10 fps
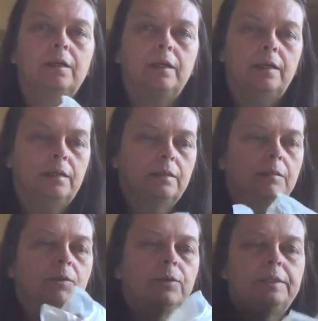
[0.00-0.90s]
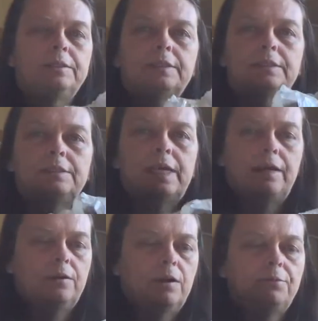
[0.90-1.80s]
and I'm going to tie
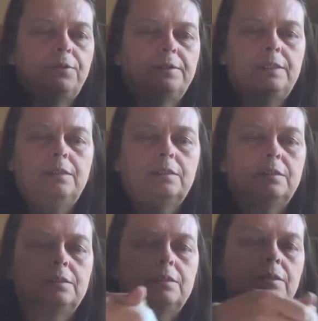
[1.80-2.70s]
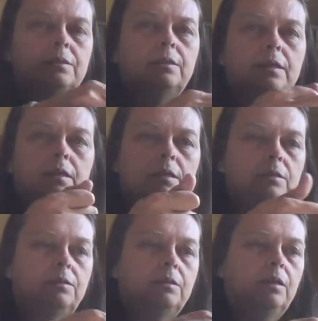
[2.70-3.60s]
it off at the end and